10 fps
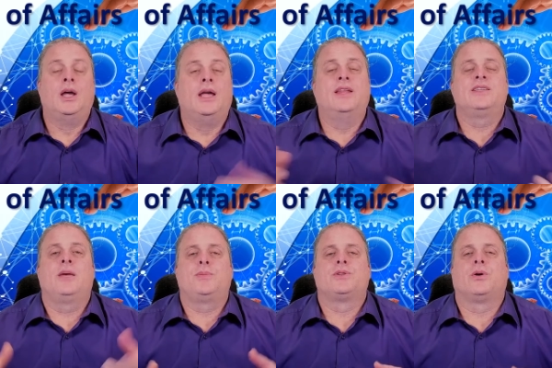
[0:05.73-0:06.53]
In this
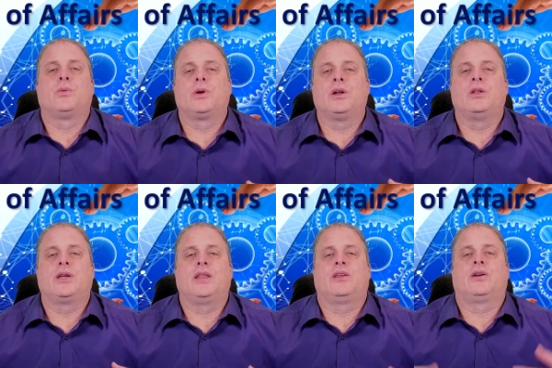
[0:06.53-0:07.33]
episode, we're going to look
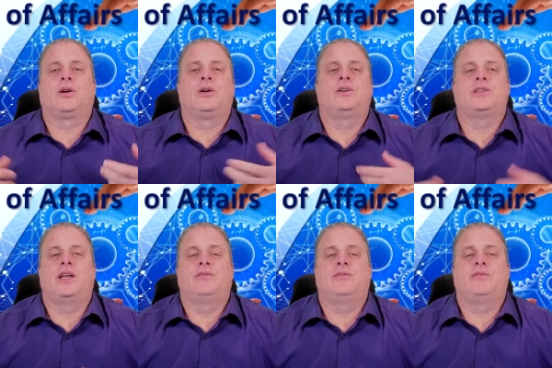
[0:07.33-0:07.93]
at the current state